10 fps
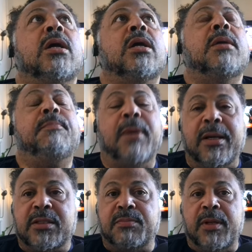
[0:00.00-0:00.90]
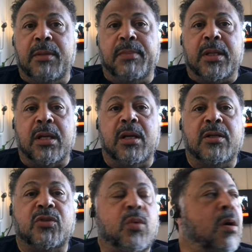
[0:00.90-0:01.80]
it bugs me
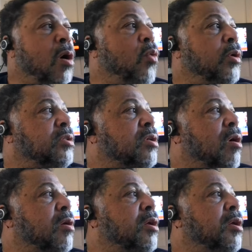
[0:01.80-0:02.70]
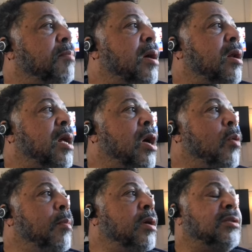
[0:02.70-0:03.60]
because we're always talking about how
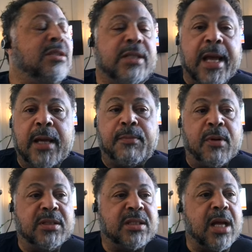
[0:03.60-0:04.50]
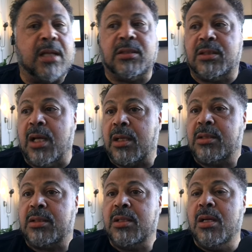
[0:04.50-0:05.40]
much Dak Prescott
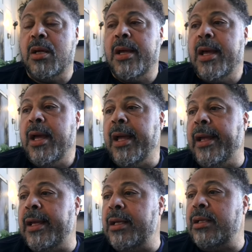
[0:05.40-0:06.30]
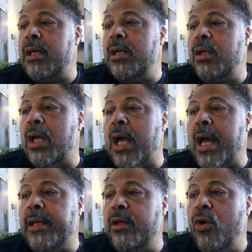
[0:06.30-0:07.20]
sucks, and
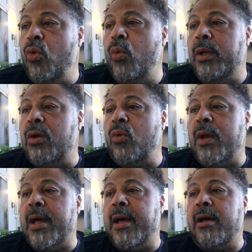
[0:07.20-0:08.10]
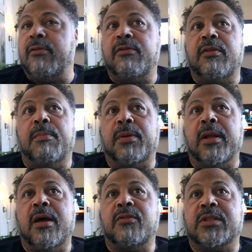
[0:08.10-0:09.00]
I know we don't have the
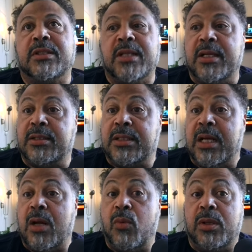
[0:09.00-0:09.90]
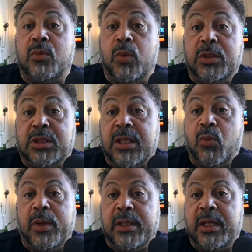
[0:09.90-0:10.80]
playoff success that I would wish that
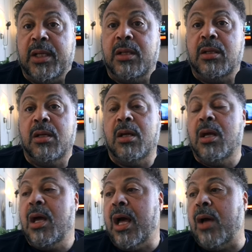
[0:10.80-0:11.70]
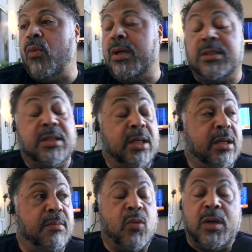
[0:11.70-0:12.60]
we did. I want to see
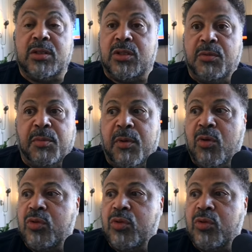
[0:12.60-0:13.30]
him win a Super Bowl.